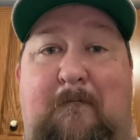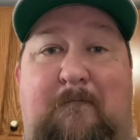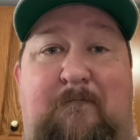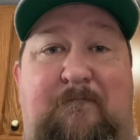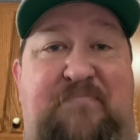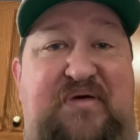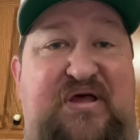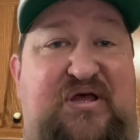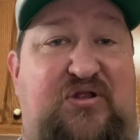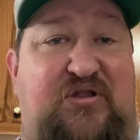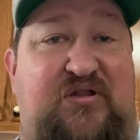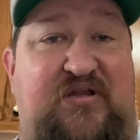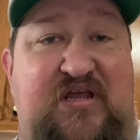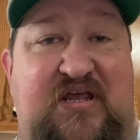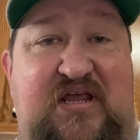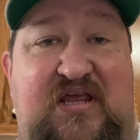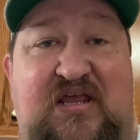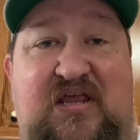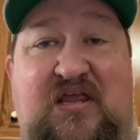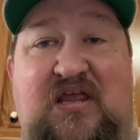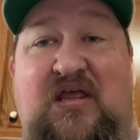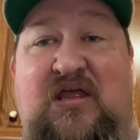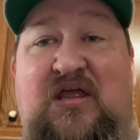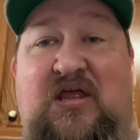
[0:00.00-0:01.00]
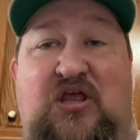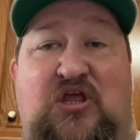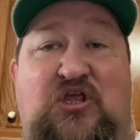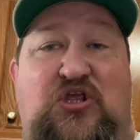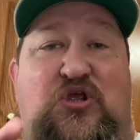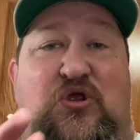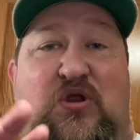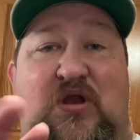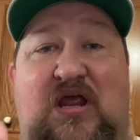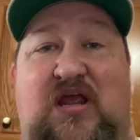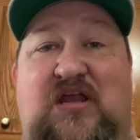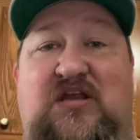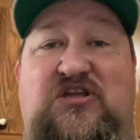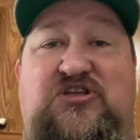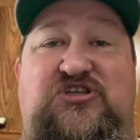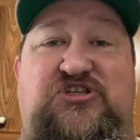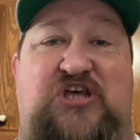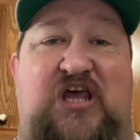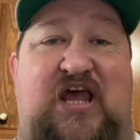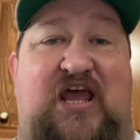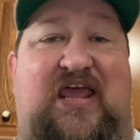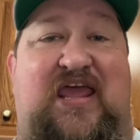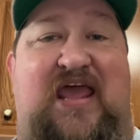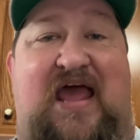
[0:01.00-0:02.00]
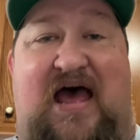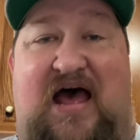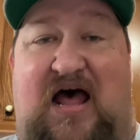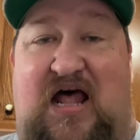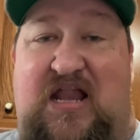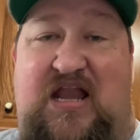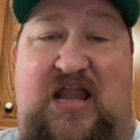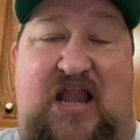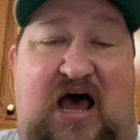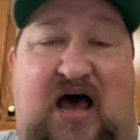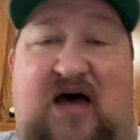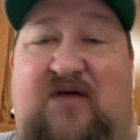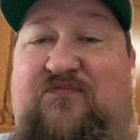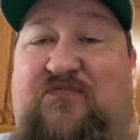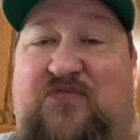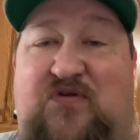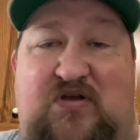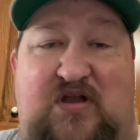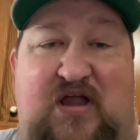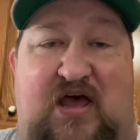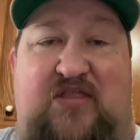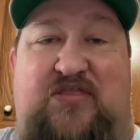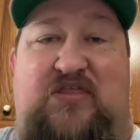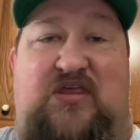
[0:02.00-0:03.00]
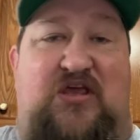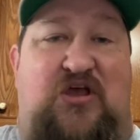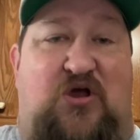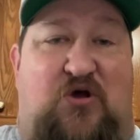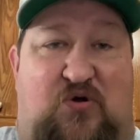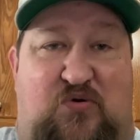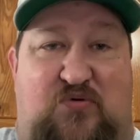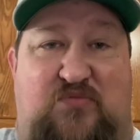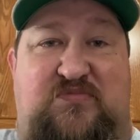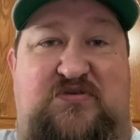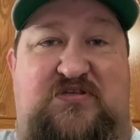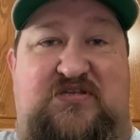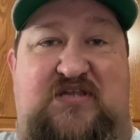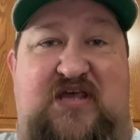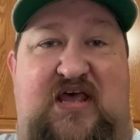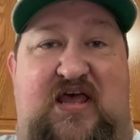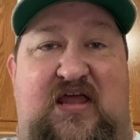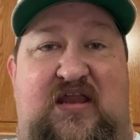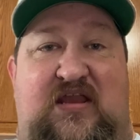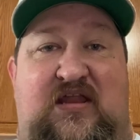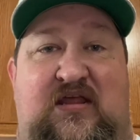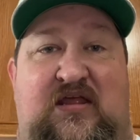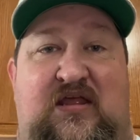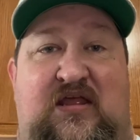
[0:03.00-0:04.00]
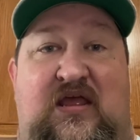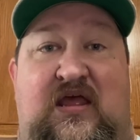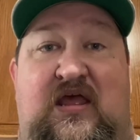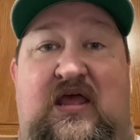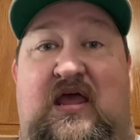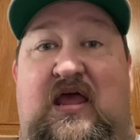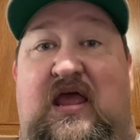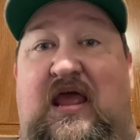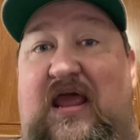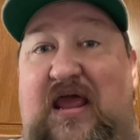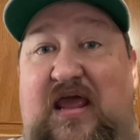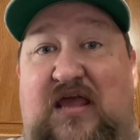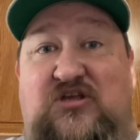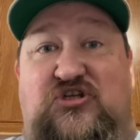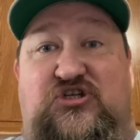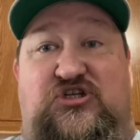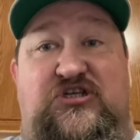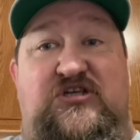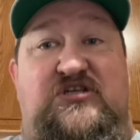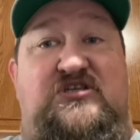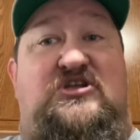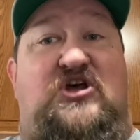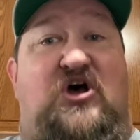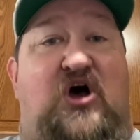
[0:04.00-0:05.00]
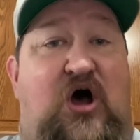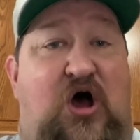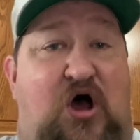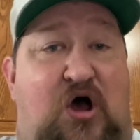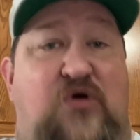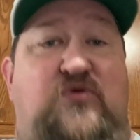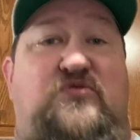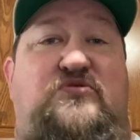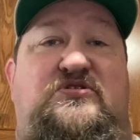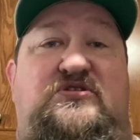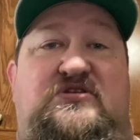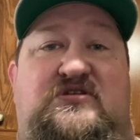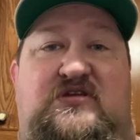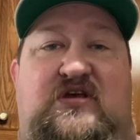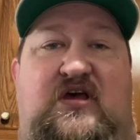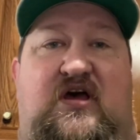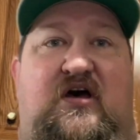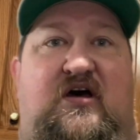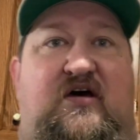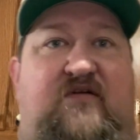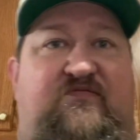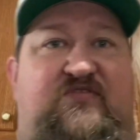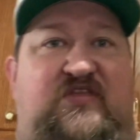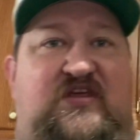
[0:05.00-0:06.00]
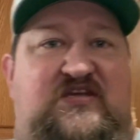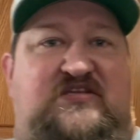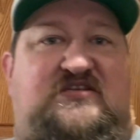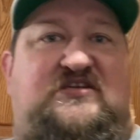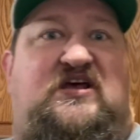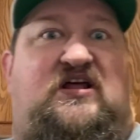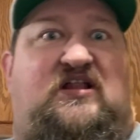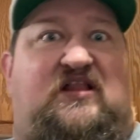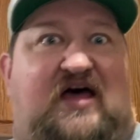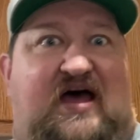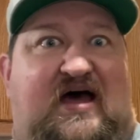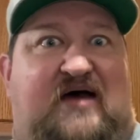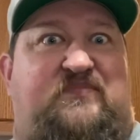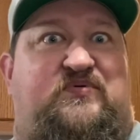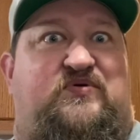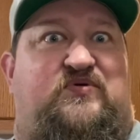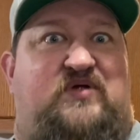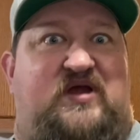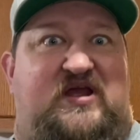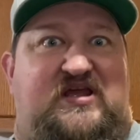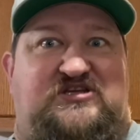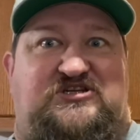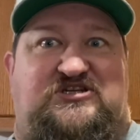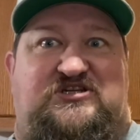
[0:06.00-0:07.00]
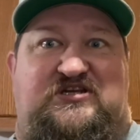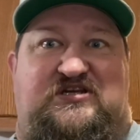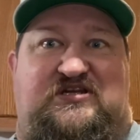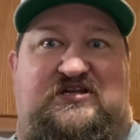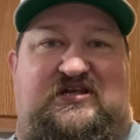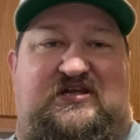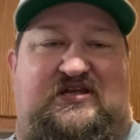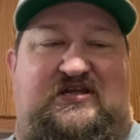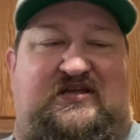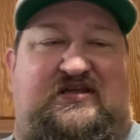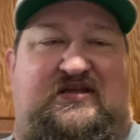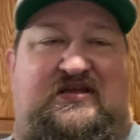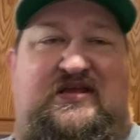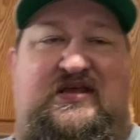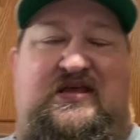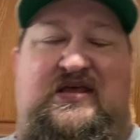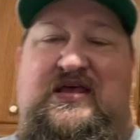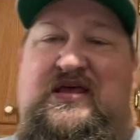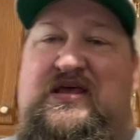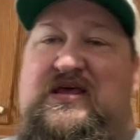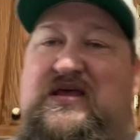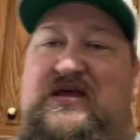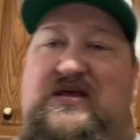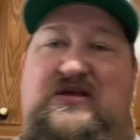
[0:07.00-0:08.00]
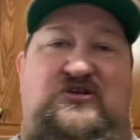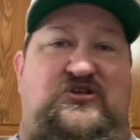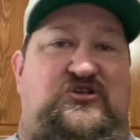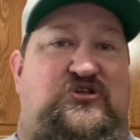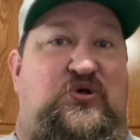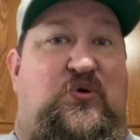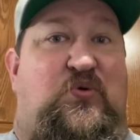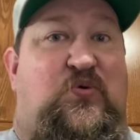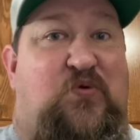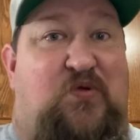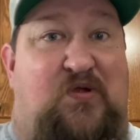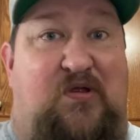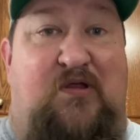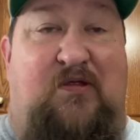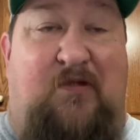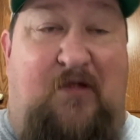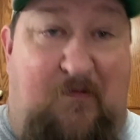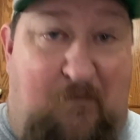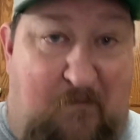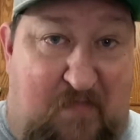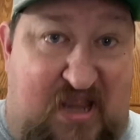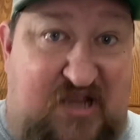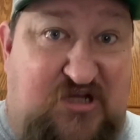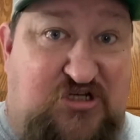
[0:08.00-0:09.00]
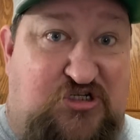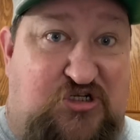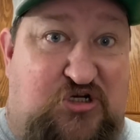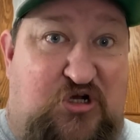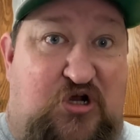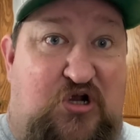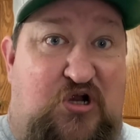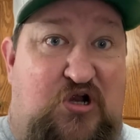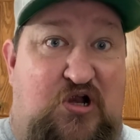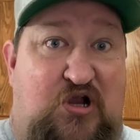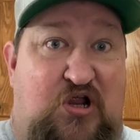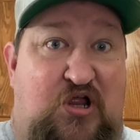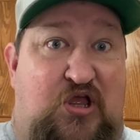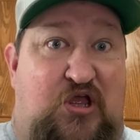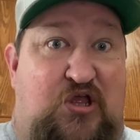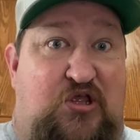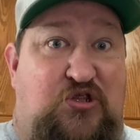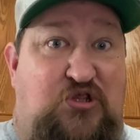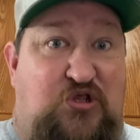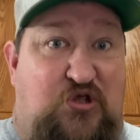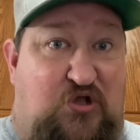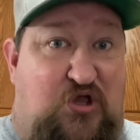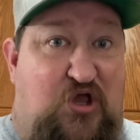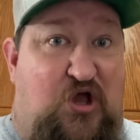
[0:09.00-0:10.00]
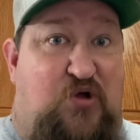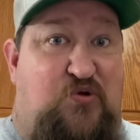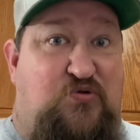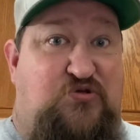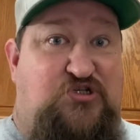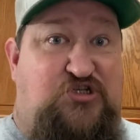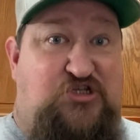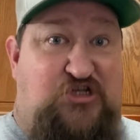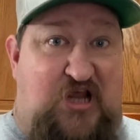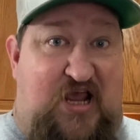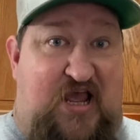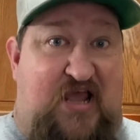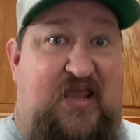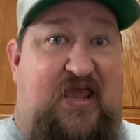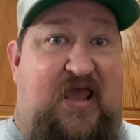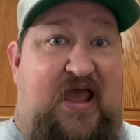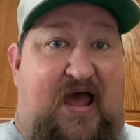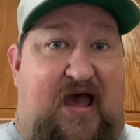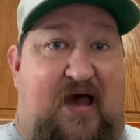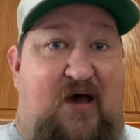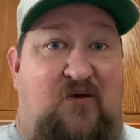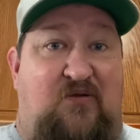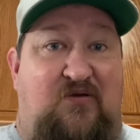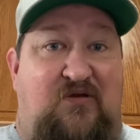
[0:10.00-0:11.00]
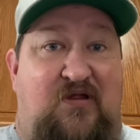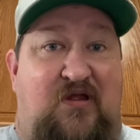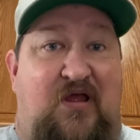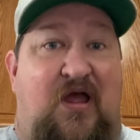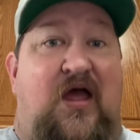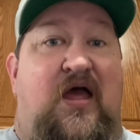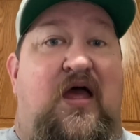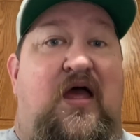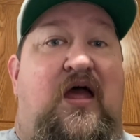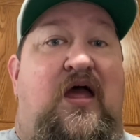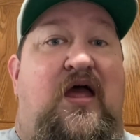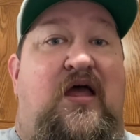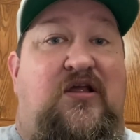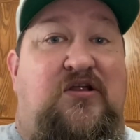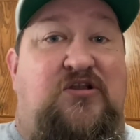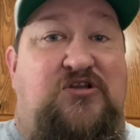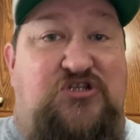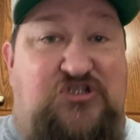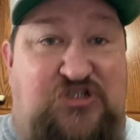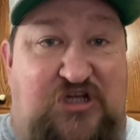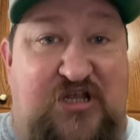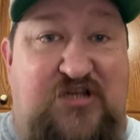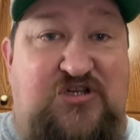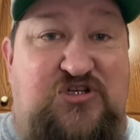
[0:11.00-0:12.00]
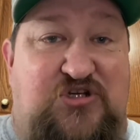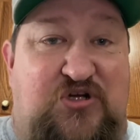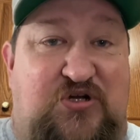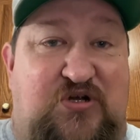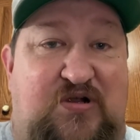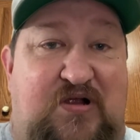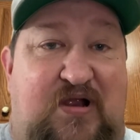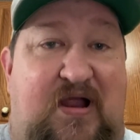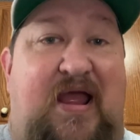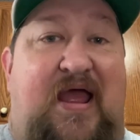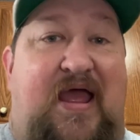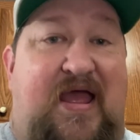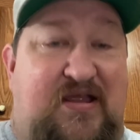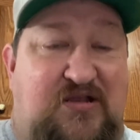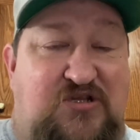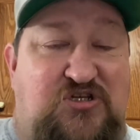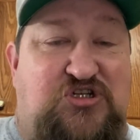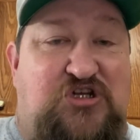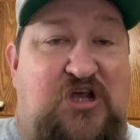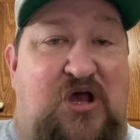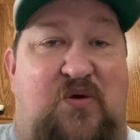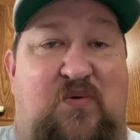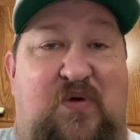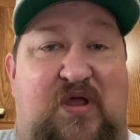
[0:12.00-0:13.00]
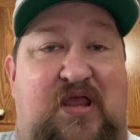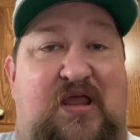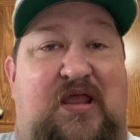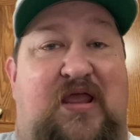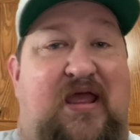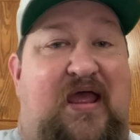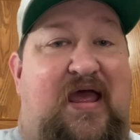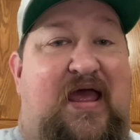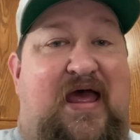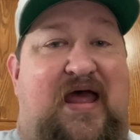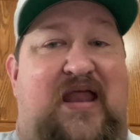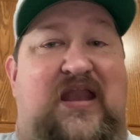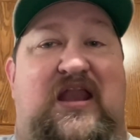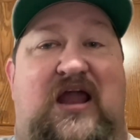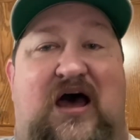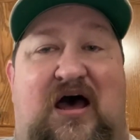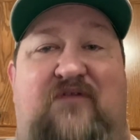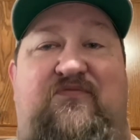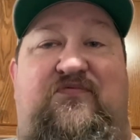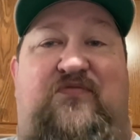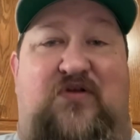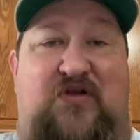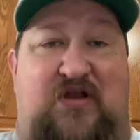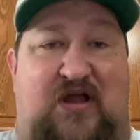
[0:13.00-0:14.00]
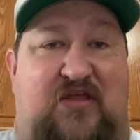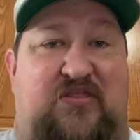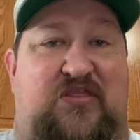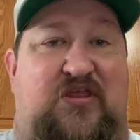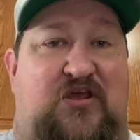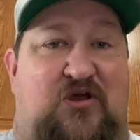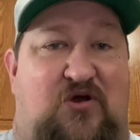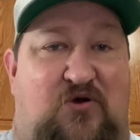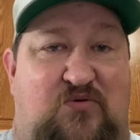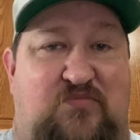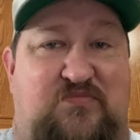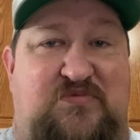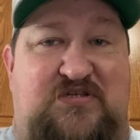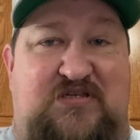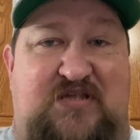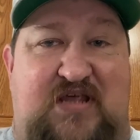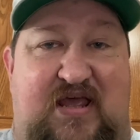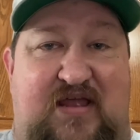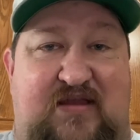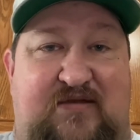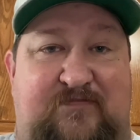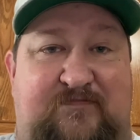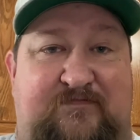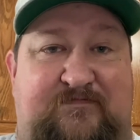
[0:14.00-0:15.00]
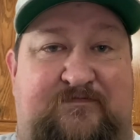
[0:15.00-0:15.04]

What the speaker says: building, you need to check out Not For Nothing Homestead. And she's the host of this collaboration. So make sure you go check out Ginger and Joey at Not For Nothing Homestead.